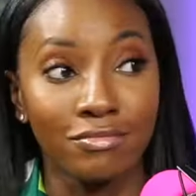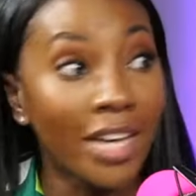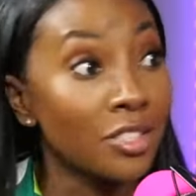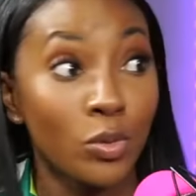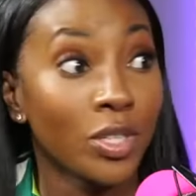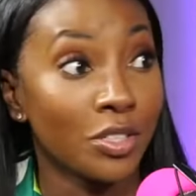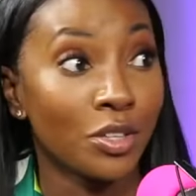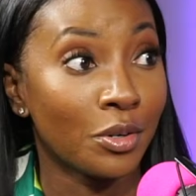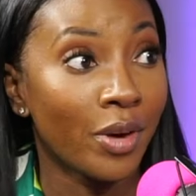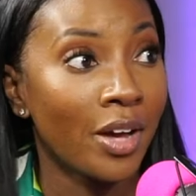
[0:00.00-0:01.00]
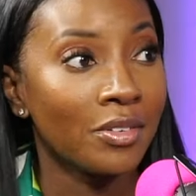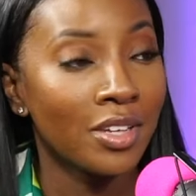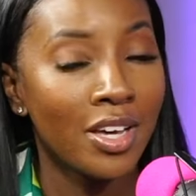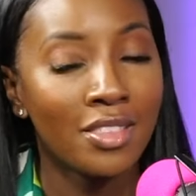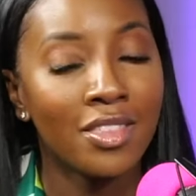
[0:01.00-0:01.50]
that's the quickest turnaround. Yep.
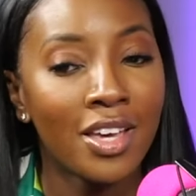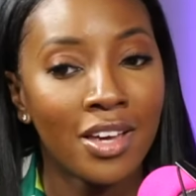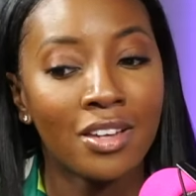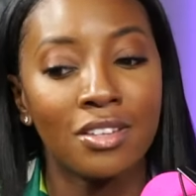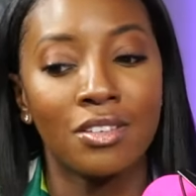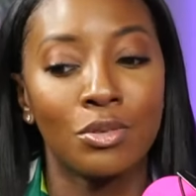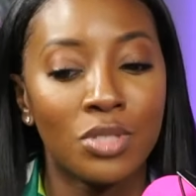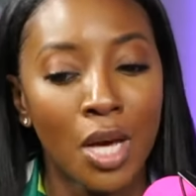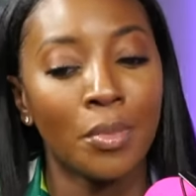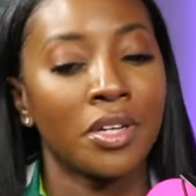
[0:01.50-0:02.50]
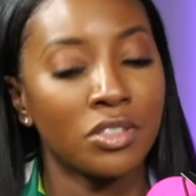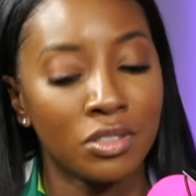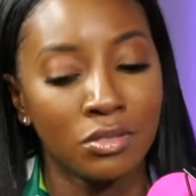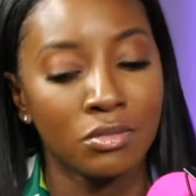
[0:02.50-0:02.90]
And then use that money to